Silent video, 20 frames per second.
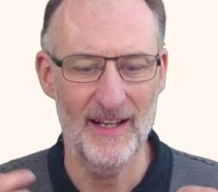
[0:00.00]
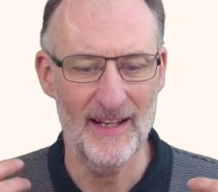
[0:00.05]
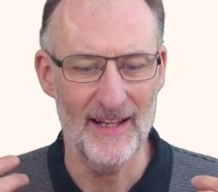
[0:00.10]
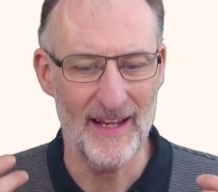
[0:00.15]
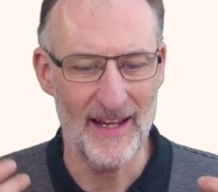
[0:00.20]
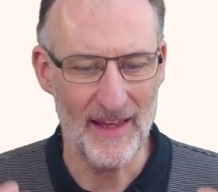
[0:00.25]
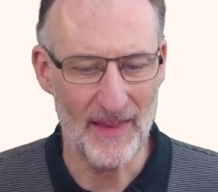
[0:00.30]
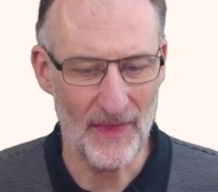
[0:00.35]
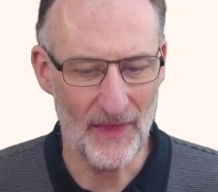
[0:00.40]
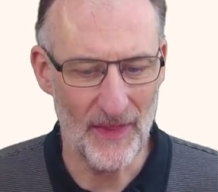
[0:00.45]

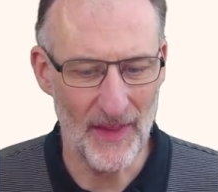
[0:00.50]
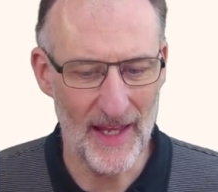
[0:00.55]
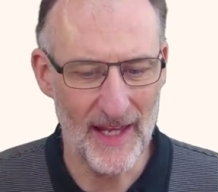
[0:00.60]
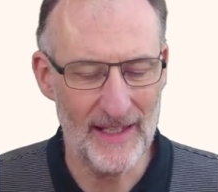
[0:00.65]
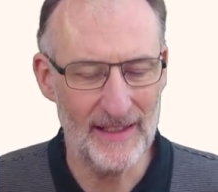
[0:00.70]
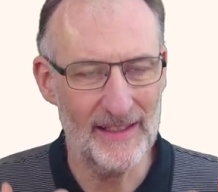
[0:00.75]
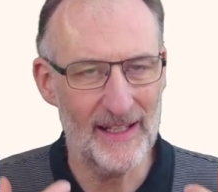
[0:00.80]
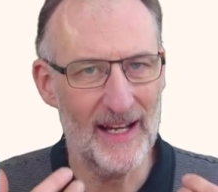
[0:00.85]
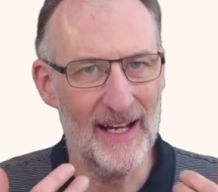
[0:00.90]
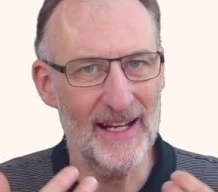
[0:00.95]
and
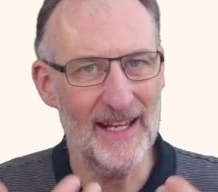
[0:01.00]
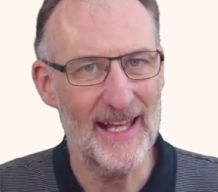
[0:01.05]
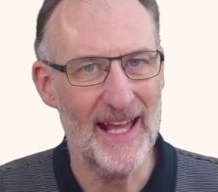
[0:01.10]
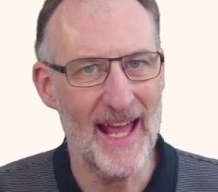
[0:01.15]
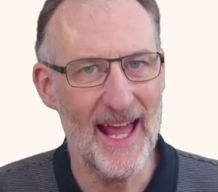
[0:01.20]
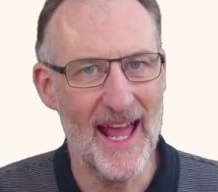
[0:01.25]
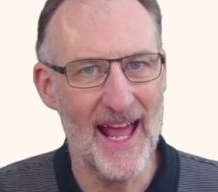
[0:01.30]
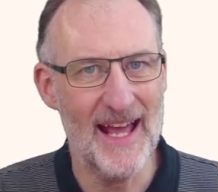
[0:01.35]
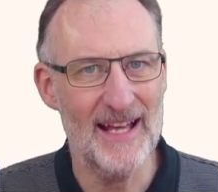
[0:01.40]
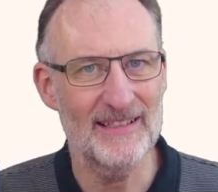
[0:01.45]
then I
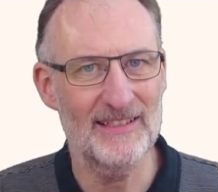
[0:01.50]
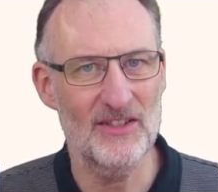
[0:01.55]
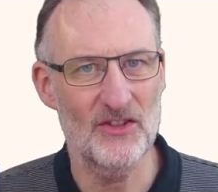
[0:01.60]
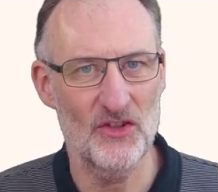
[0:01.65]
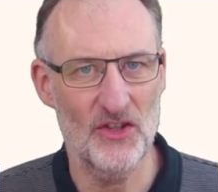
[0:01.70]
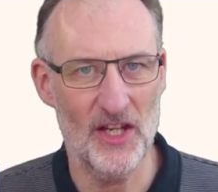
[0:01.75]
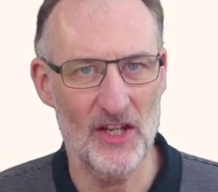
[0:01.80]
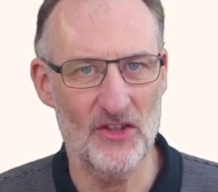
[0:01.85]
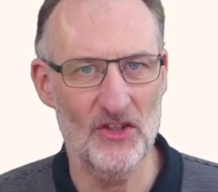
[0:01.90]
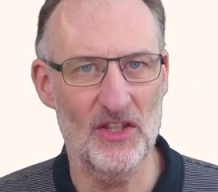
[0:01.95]
asked
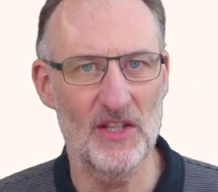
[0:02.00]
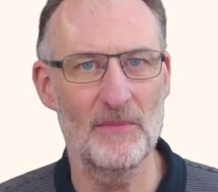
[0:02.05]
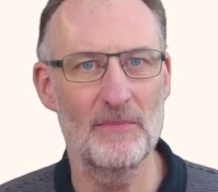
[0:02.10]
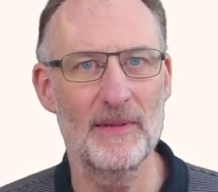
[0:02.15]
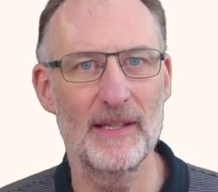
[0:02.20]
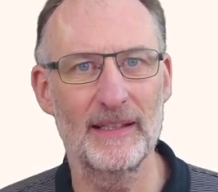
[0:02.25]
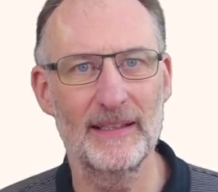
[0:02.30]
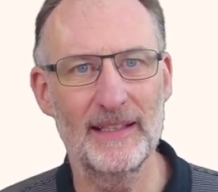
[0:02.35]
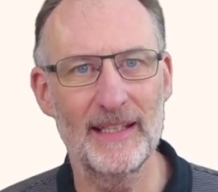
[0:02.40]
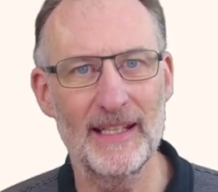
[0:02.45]

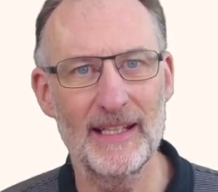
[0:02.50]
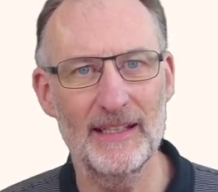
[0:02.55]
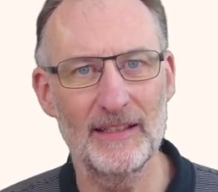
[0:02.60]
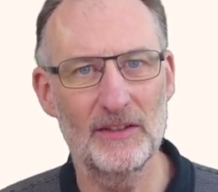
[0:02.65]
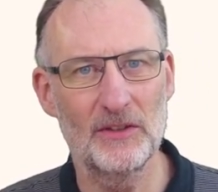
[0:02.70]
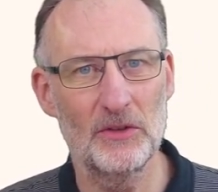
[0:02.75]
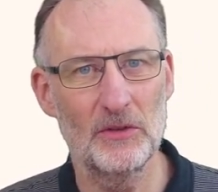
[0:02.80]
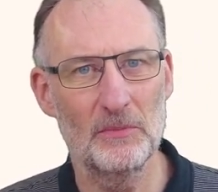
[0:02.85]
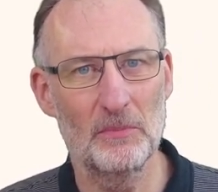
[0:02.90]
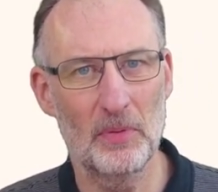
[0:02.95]
ChatGPT
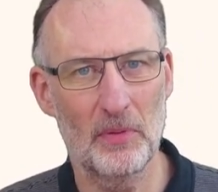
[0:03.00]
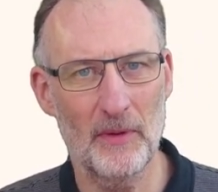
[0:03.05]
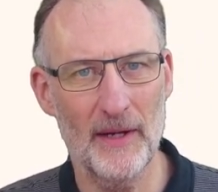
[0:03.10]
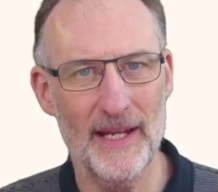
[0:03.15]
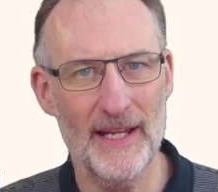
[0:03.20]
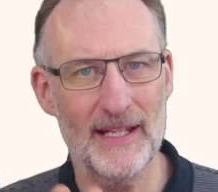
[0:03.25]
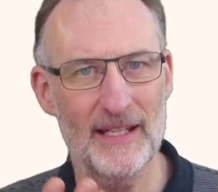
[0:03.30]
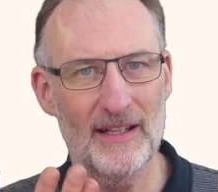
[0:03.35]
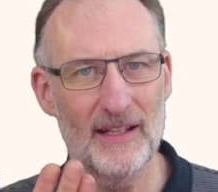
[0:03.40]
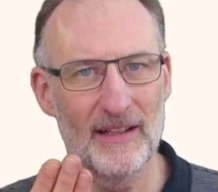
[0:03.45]
to
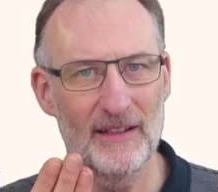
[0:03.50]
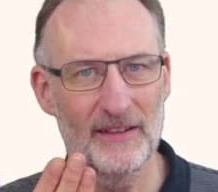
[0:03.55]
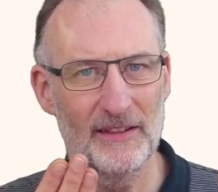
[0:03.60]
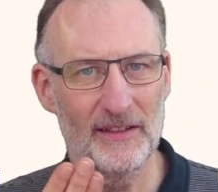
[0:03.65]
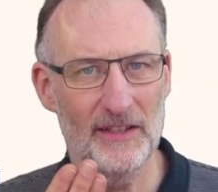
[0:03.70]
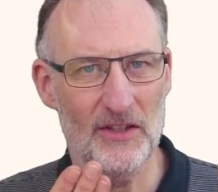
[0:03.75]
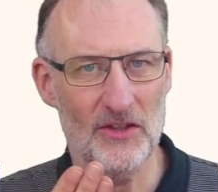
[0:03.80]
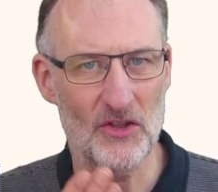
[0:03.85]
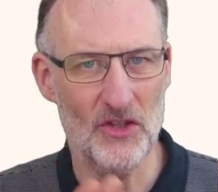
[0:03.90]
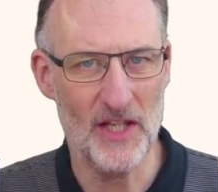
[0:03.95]
break
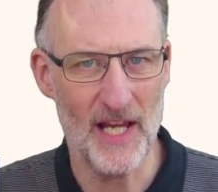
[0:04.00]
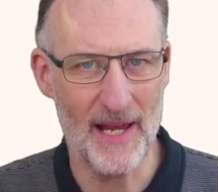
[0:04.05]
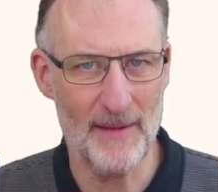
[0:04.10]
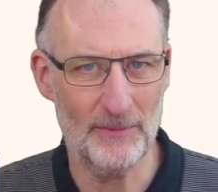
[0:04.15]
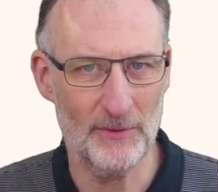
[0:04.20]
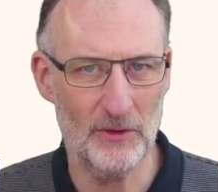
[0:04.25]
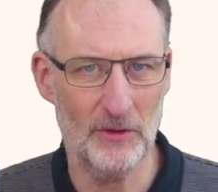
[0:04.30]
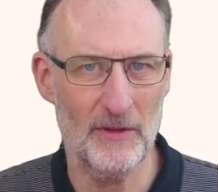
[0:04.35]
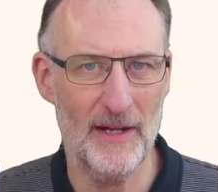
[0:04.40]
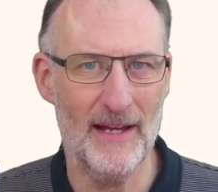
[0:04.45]
the
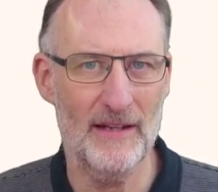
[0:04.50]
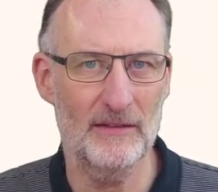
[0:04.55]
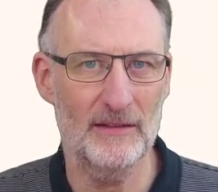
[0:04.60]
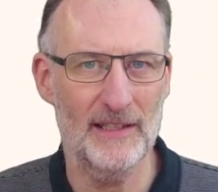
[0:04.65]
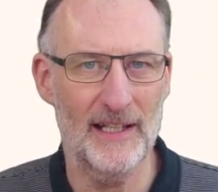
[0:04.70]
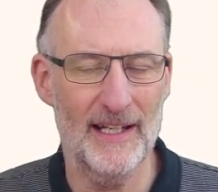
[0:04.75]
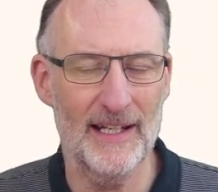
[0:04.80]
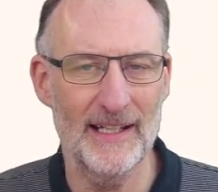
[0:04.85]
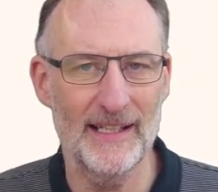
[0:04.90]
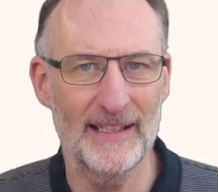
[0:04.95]
chapter
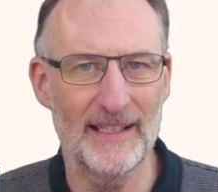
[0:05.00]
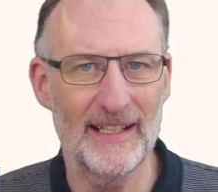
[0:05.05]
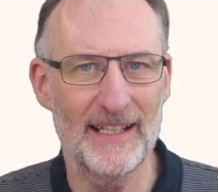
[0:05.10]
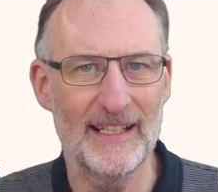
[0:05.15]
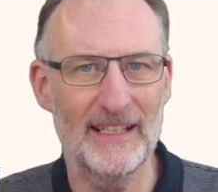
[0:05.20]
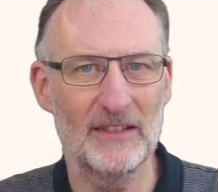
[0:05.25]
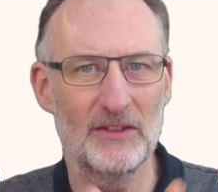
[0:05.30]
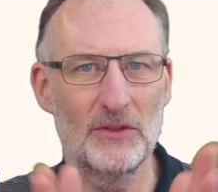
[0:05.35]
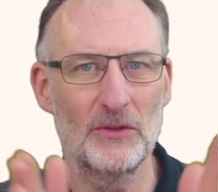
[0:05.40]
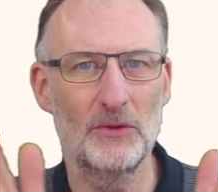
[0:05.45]
outline
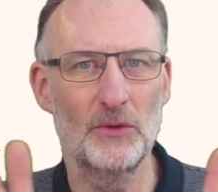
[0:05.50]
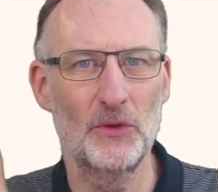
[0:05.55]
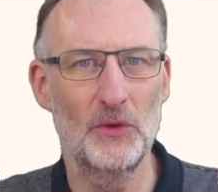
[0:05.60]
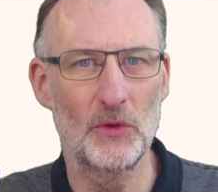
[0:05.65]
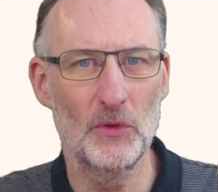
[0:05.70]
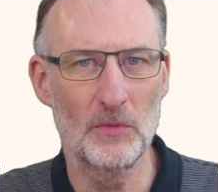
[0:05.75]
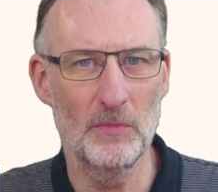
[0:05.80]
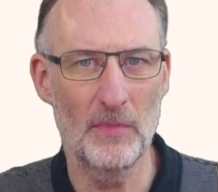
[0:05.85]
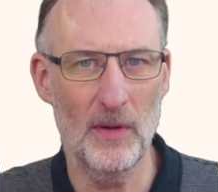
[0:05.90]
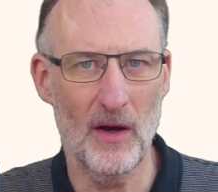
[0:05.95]
into
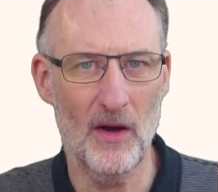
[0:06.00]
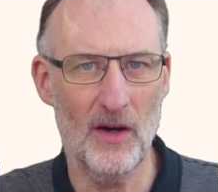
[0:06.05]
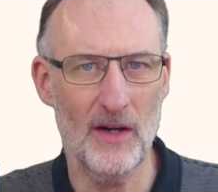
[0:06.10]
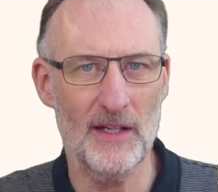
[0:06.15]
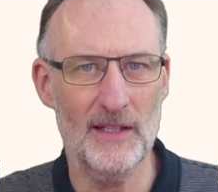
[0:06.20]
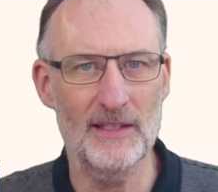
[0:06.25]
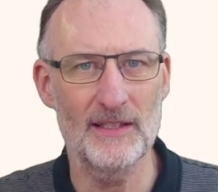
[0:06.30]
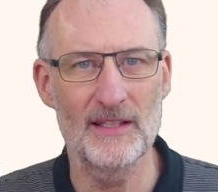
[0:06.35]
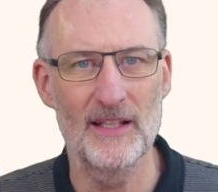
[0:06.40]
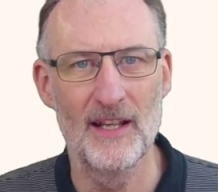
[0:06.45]
two
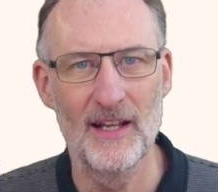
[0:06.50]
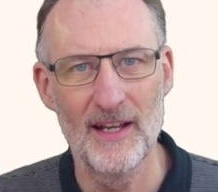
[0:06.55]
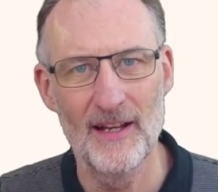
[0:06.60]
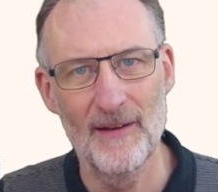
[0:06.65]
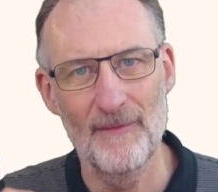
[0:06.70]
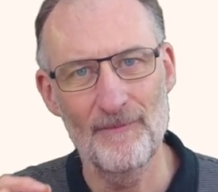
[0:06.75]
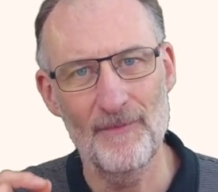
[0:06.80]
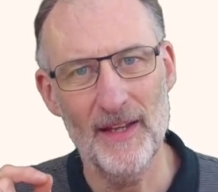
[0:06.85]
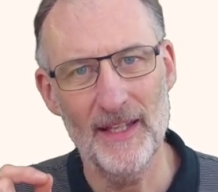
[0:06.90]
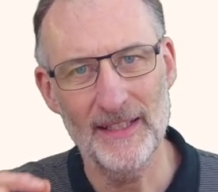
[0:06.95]
parts.
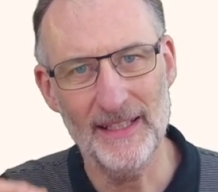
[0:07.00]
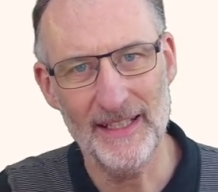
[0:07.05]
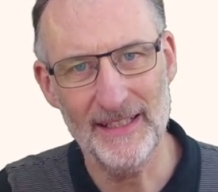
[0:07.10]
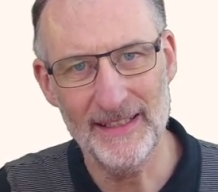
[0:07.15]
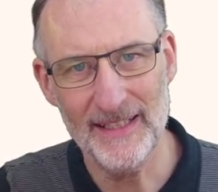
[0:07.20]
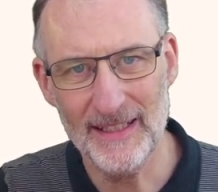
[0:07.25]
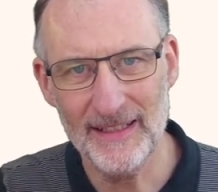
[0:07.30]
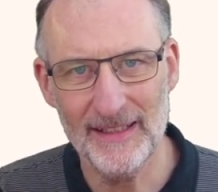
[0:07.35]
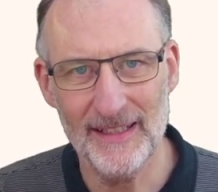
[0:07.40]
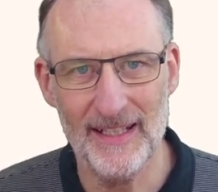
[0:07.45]
And I
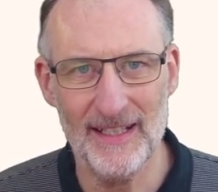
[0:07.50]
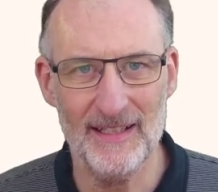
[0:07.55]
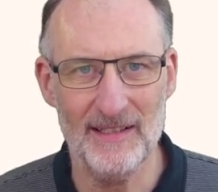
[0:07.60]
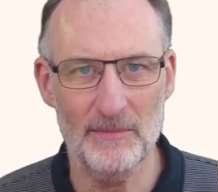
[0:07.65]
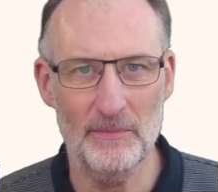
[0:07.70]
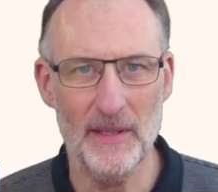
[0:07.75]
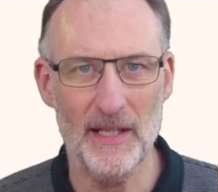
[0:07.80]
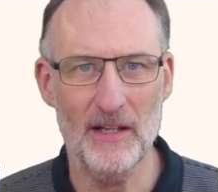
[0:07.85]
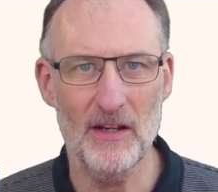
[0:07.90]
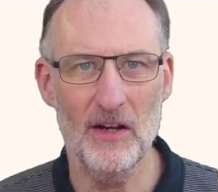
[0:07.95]
did this
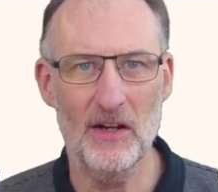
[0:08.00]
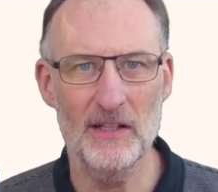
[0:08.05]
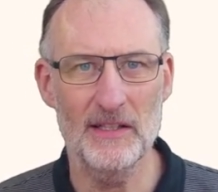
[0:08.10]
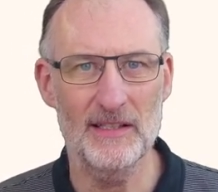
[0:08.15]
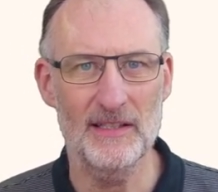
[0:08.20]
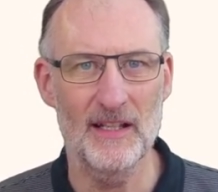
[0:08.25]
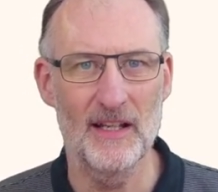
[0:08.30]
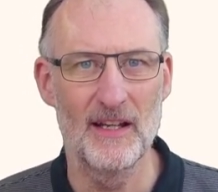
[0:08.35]
because